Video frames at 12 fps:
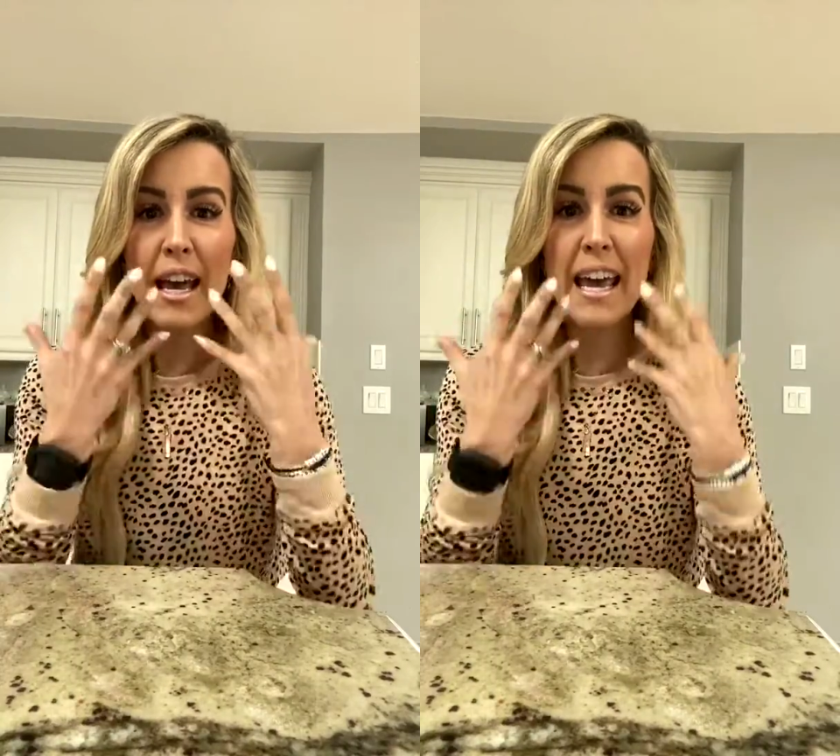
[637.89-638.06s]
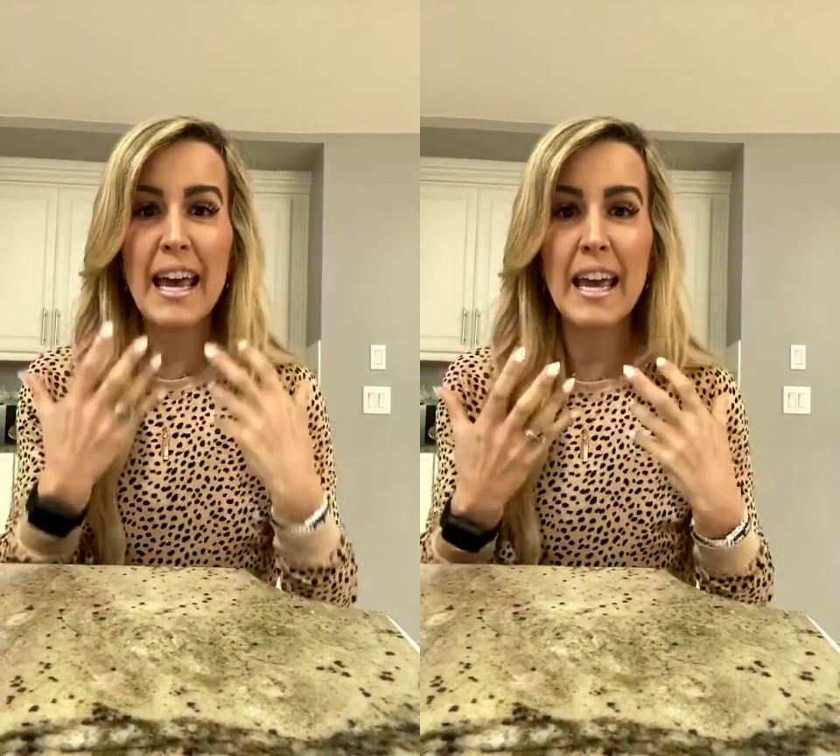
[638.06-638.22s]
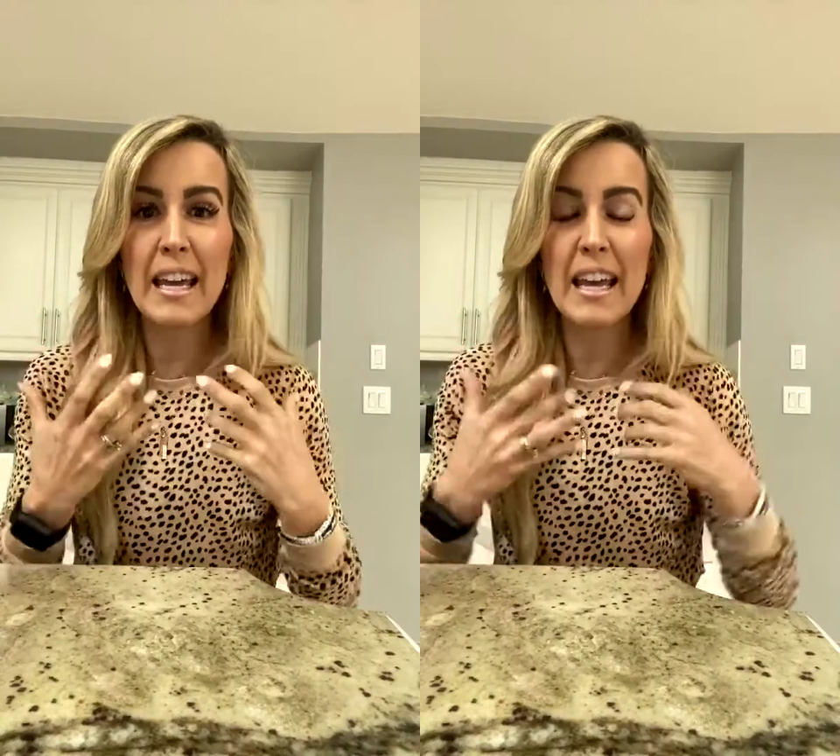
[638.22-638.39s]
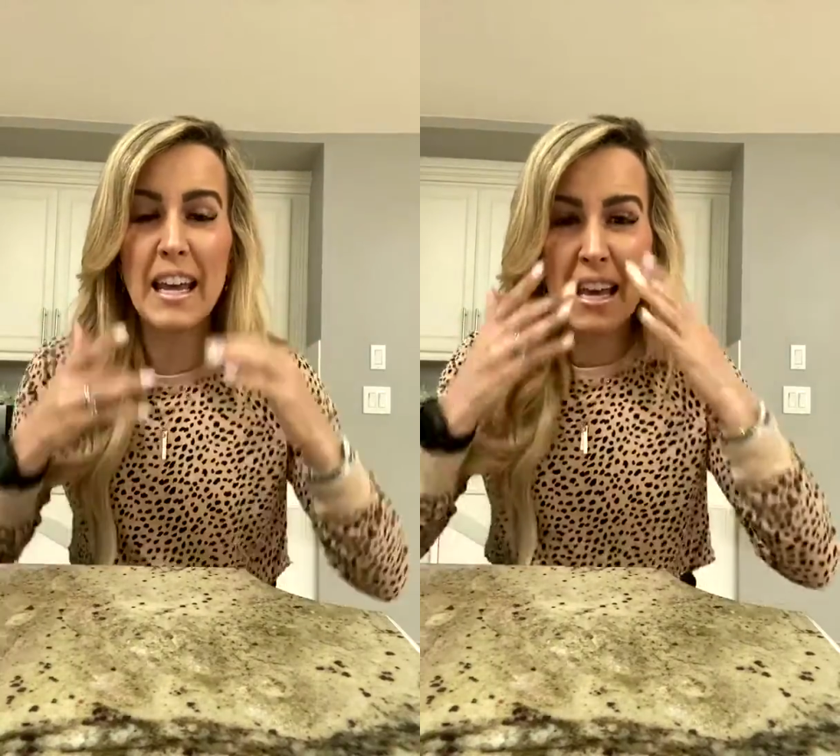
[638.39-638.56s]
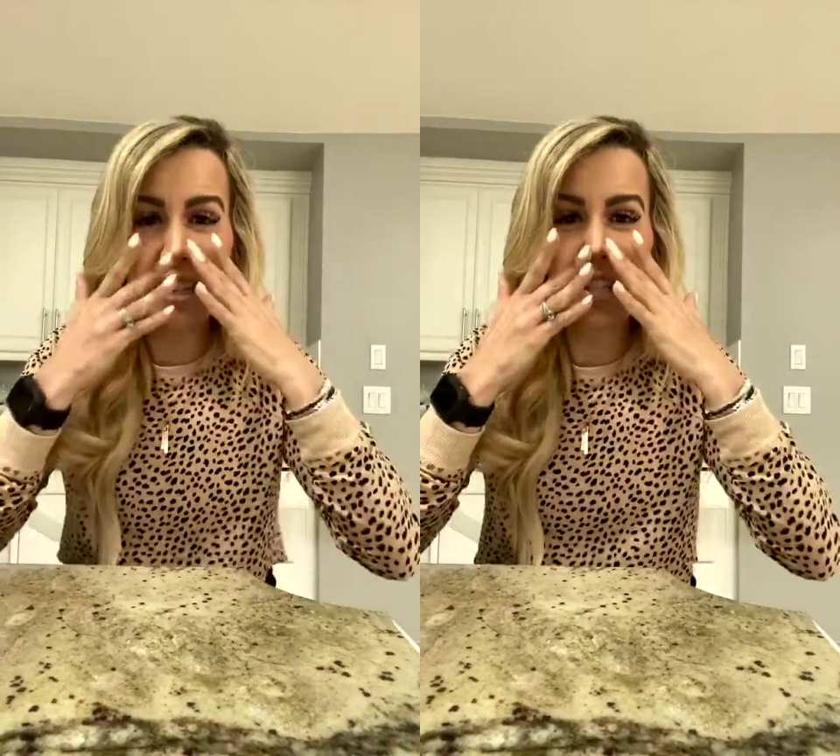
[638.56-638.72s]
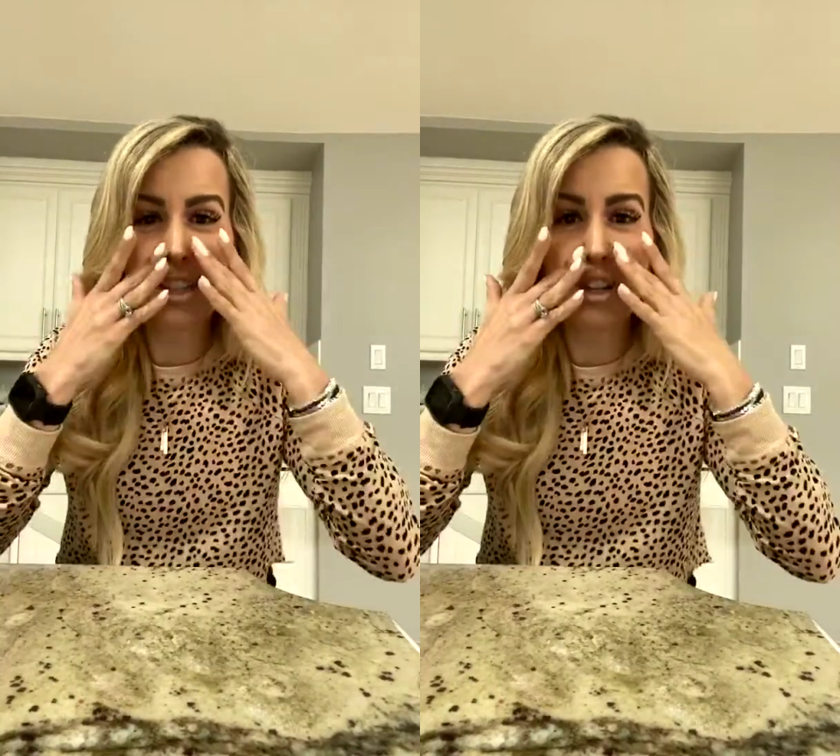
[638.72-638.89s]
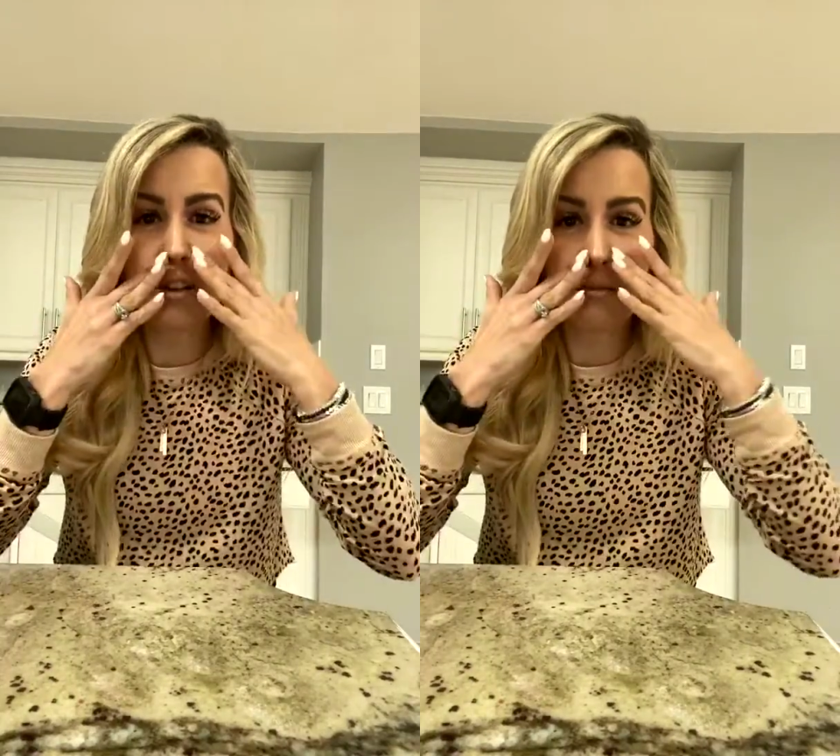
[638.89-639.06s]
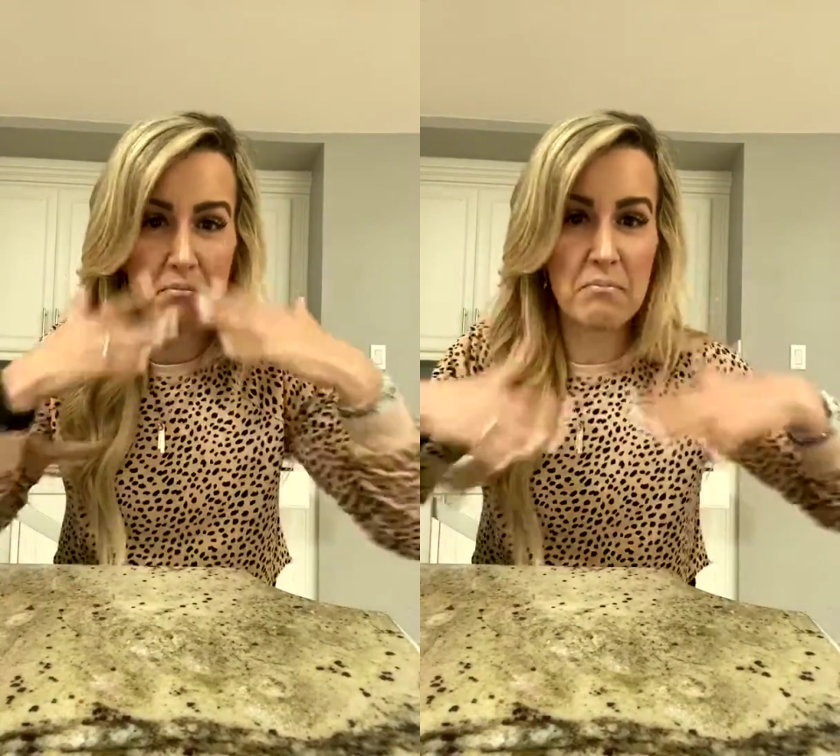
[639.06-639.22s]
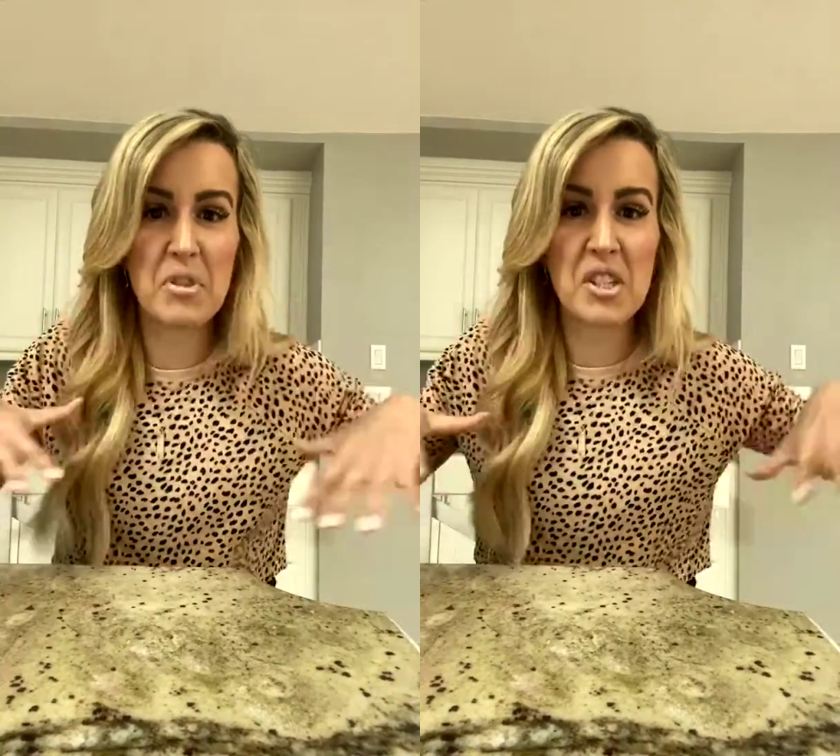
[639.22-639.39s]
And it's
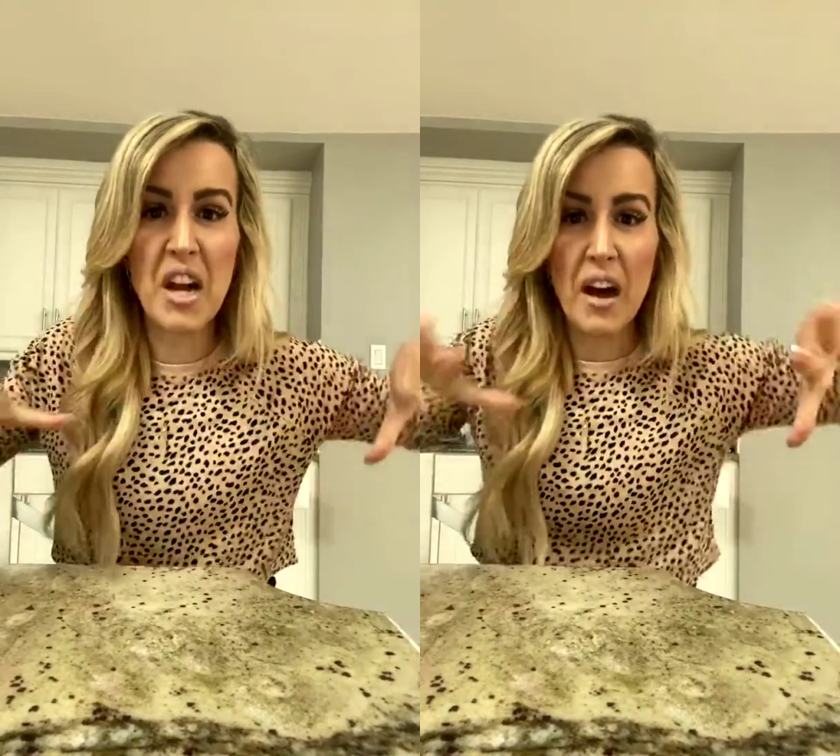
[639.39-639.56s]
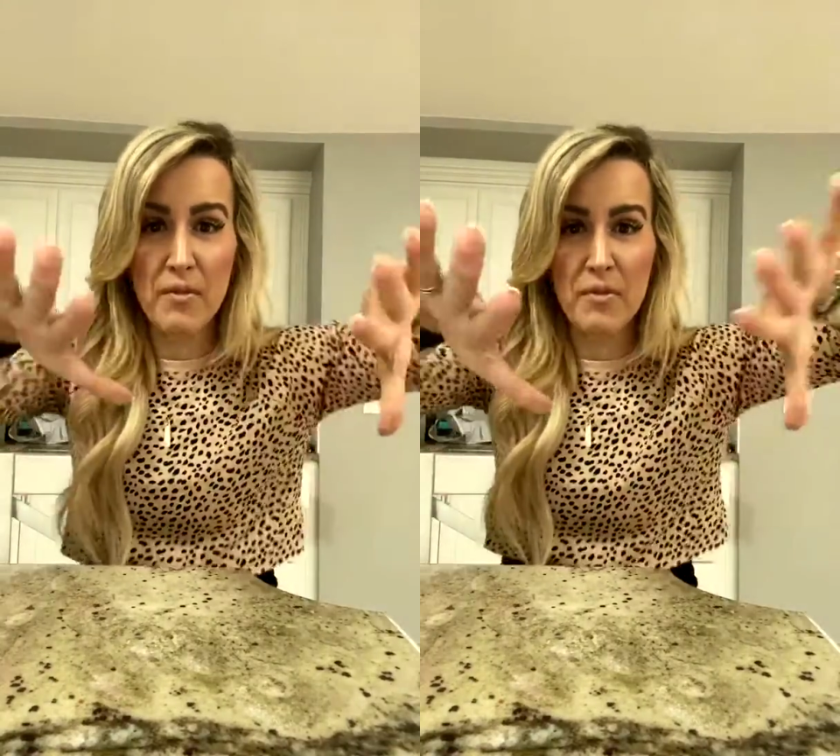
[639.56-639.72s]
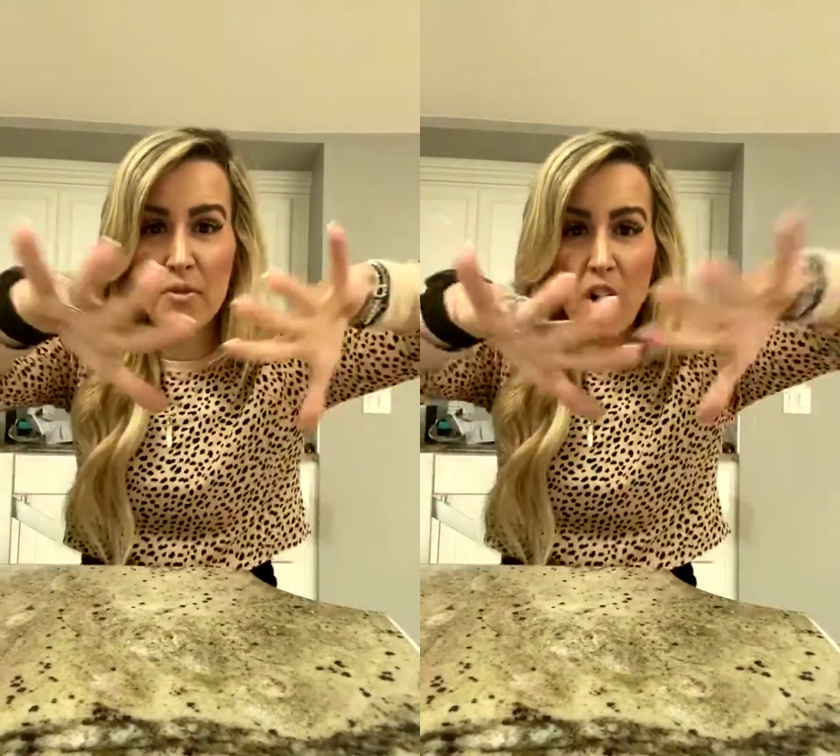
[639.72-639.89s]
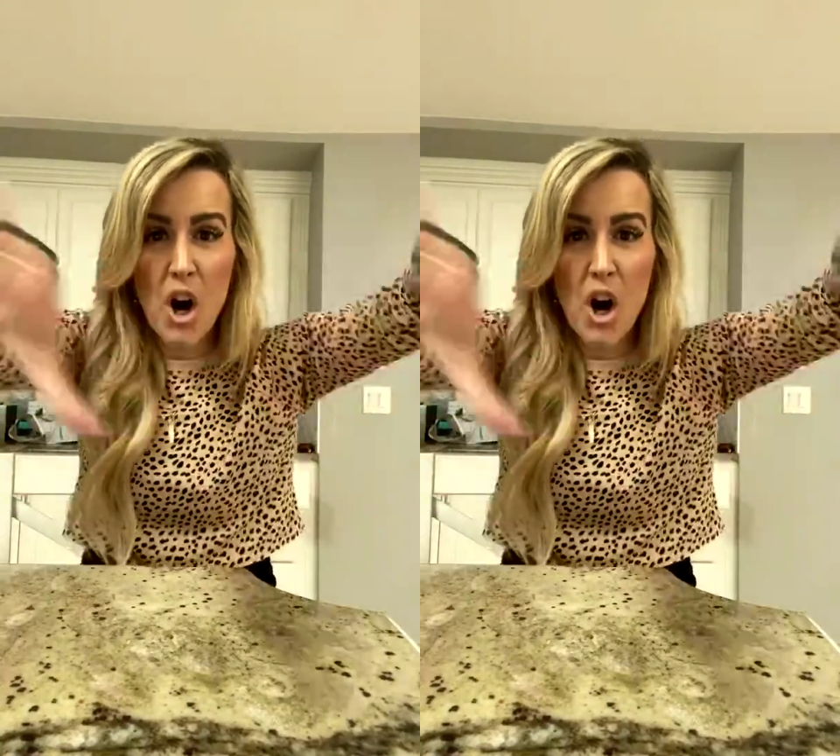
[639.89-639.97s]
stuff